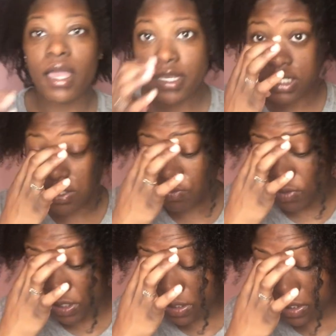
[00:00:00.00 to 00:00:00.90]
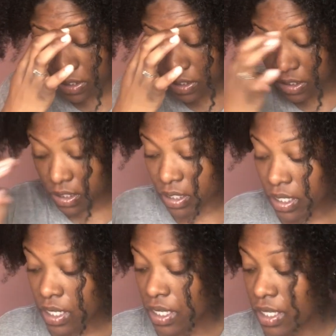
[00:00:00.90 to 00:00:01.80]
I actually rinsed
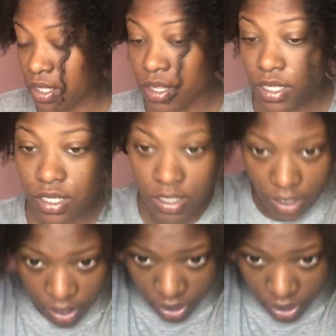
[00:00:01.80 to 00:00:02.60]
the